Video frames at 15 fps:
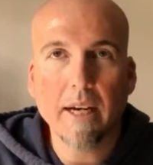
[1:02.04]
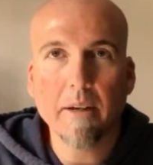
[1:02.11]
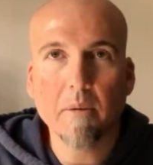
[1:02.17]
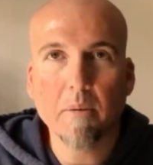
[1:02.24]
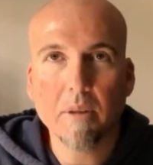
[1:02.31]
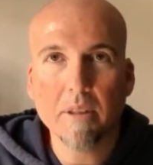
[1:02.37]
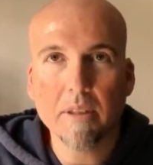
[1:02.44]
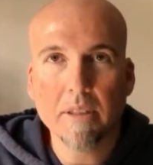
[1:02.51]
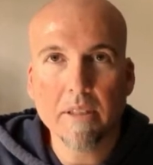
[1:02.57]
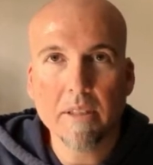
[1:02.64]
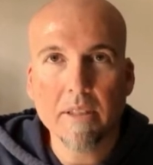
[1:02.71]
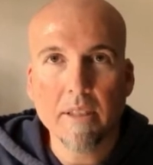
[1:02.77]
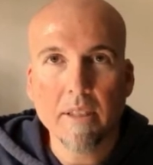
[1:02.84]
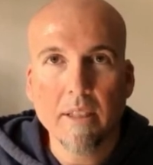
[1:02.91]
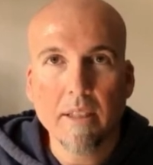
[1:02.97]
I was
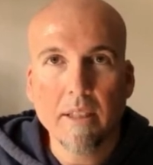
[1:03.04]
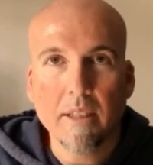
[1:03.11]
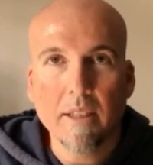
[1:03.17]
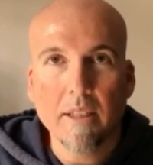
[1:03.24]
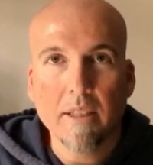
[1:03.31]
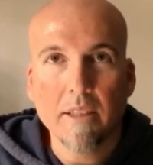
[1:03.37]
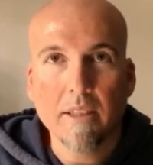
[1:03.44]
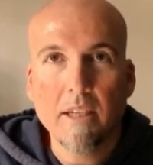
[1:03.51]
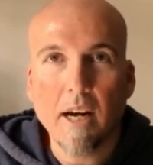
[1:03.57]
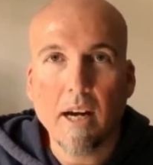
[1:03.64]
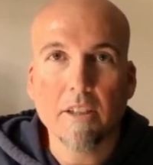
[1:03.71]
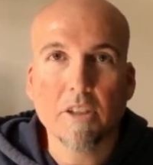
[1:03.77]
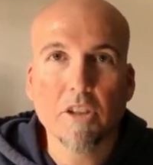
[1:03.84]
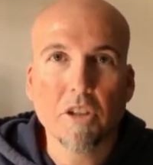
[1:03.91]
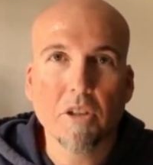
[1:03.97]

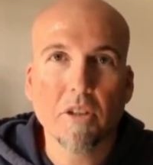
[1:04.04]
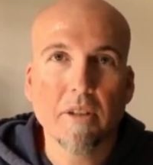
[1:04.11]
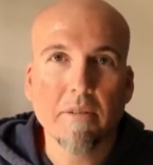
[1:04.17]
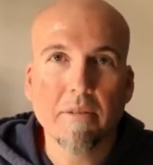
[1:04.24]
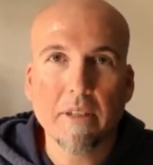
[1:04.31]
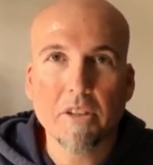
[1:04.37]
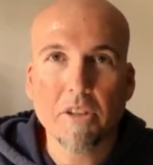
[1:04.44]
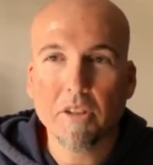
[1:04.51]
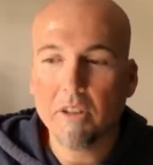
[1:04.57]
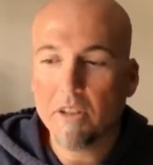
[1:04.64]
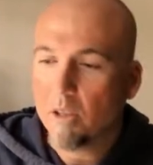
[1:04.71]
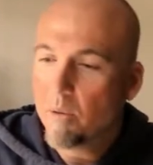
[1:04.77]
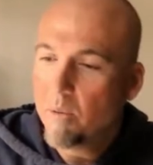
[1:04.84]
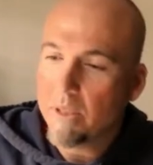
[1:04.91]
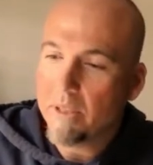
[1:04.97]
not sure if I should
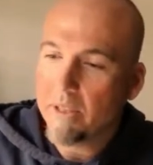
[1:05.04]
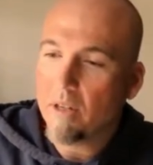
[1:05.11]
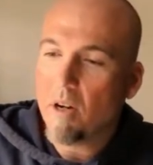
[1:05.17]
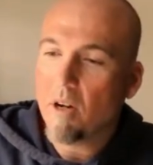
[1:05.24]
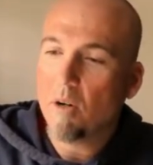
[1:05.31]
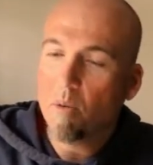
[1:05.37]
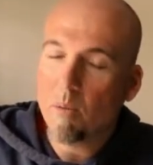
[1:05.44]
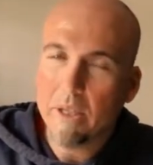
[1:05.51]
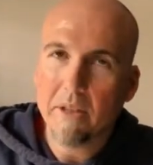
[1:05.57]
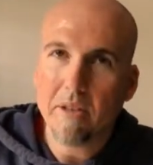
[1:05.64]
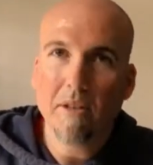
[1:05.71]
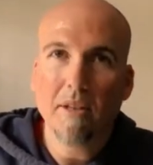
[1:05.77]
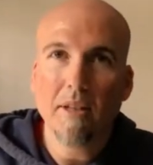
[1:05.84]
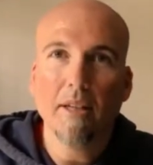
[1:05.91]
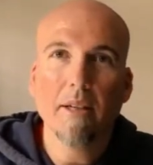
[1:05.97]
go with an all-weather
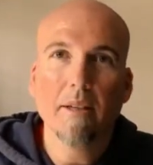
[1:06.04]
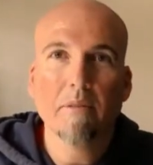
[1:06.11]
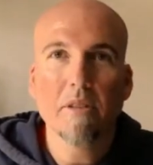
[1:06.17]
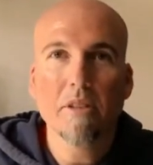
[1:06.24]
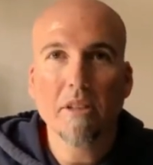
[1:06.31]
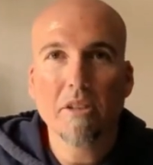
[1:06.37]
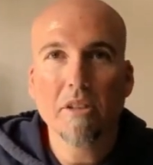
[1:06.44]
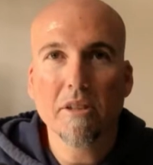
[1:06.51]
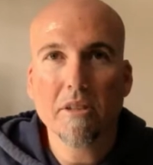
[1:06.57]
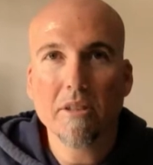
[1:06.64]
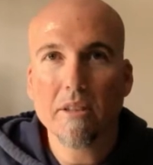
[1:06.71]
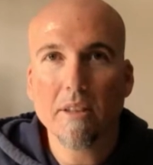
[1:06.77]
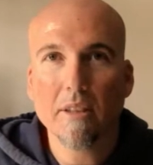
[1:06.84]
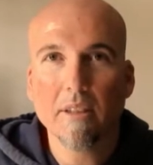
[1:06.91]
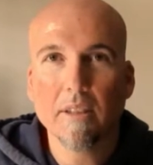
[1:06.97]
glove such as
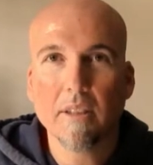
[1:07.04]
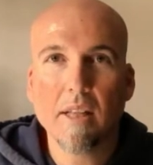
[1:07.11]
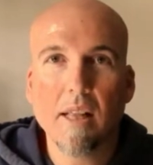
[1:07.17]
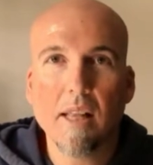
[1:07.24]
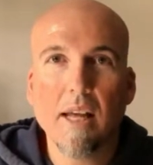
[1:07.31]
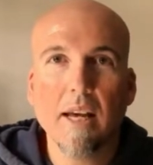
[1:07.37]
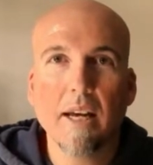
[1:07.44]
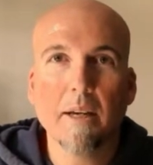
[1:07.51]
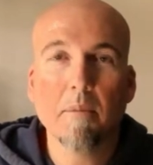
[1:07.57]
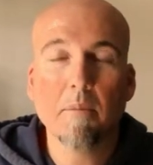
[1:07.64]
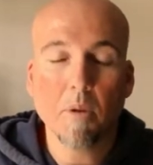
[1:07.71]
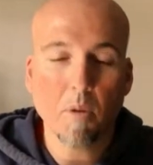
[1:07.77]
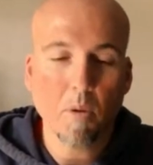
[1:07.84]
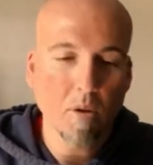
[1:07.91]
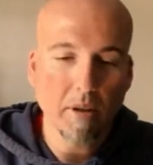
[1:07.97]
the
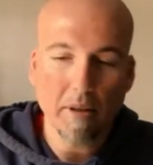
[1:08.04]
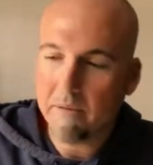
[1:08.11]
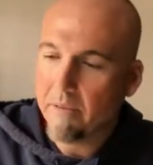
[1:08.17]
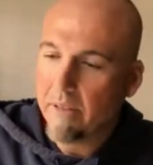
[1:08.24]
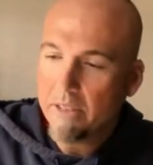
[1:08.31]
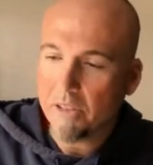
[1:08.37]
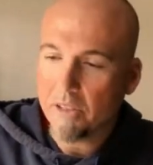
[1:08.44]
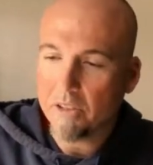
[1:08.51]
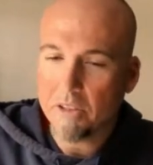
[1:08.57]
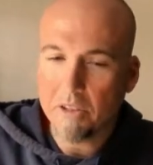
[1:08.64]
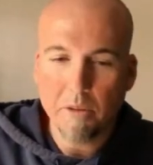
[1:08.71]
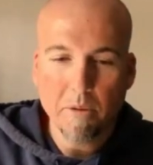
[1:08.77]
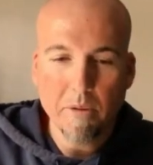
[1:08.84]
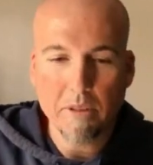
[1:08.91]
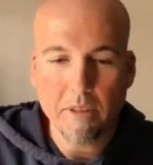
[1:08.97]
Klim, or if I should
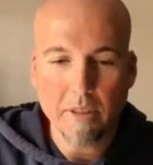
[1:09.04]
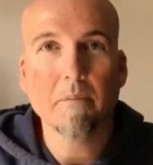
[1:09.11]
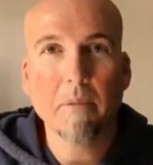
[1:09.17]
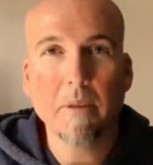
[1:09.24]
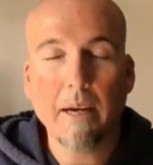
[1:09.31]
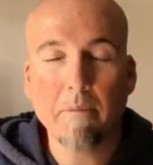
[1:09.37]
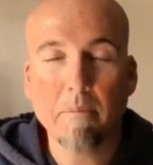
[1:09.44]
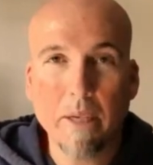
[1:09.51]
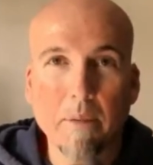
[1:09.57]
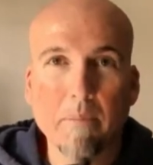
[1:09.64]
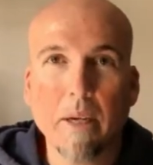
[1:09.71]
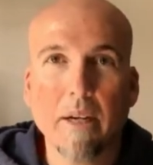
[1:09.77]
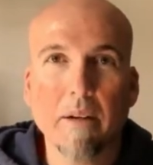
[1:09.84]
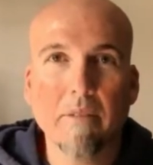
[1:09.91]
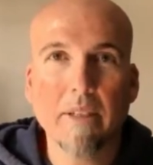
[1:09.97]
make
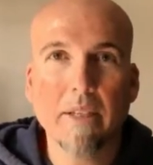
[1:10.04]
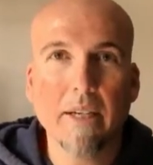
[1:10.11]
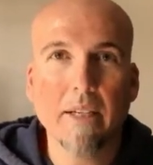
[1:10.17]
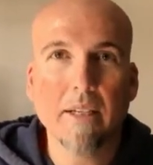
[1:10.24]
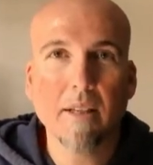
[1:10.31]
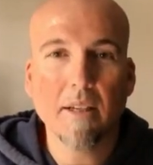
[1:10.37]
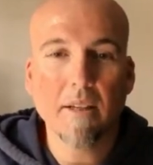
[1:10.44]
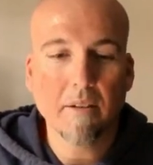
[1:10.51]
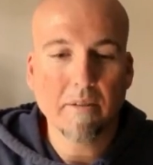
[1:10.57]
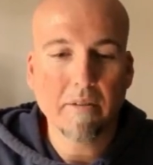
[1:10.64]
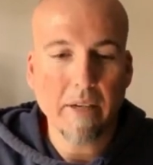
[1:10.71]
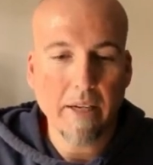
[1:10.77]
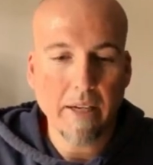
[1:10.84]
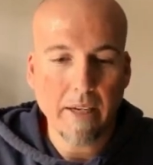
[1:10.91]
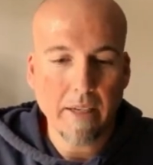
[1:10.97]
my everyday glove
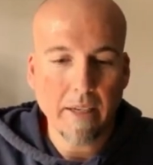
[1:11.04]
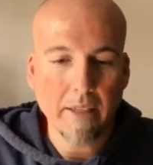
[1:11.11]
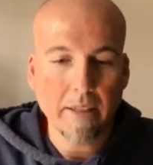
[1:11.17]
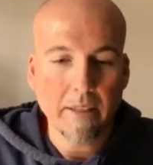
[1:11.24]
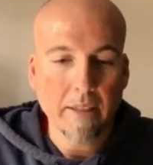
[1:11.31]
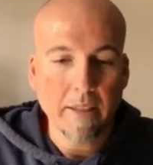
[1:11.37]
a